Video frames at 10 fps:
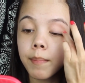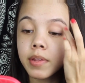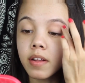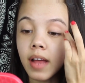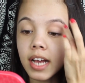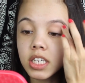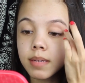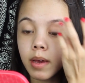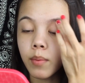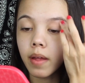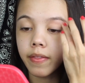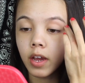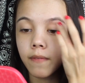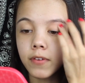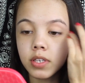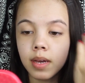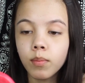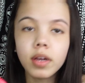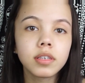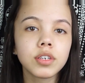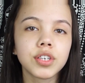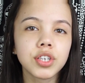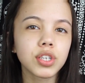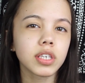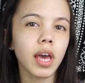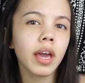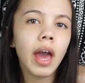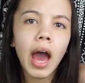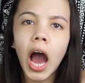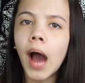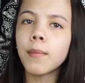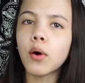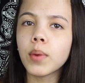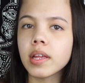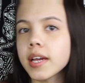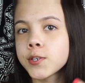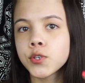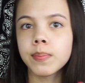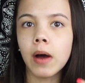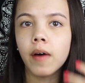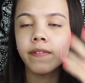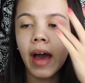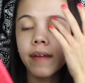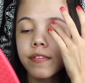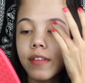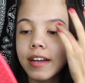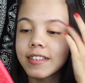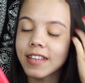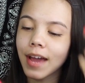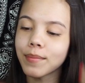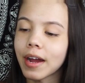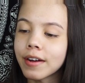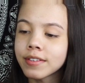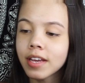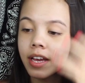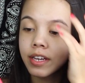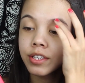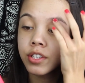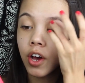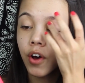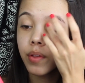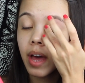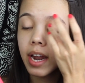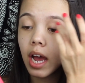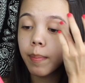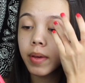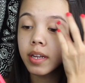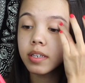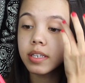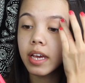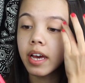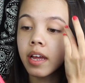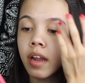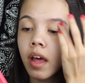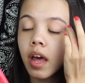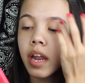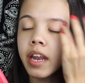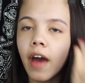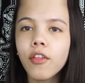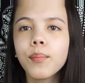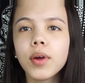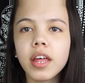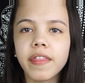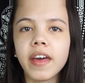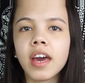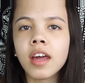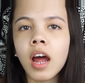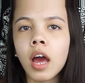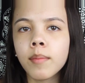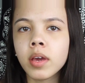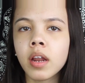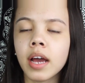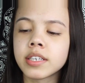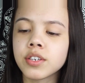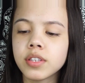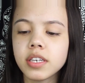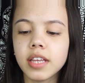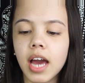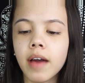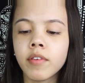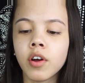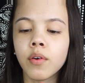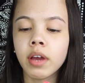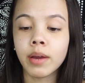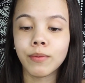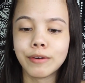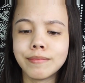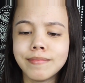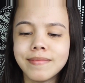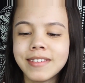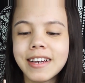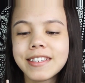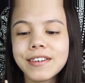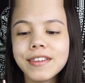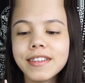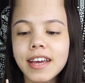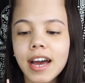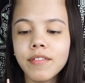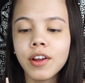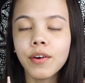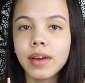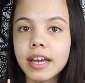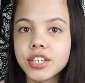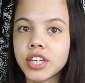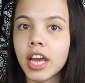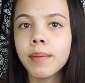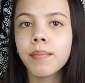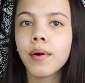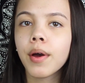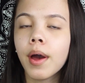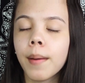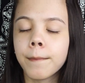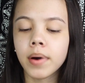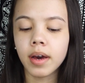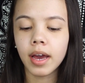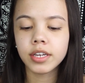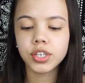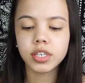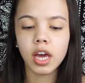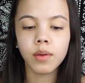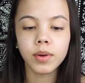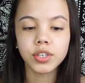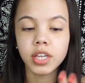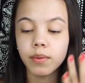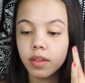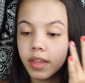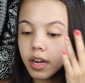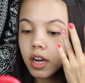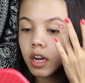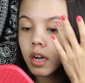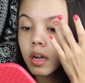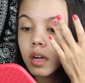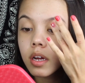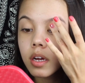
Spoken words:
but the last time I went there, for some reason she's just like, how about we like strip off half of Lexie's eyebrows? So that happened, and now they're pretty thin. I mean, I still think they have an okay, I still think they have an okay shape, but I just kind of wish they were thicker.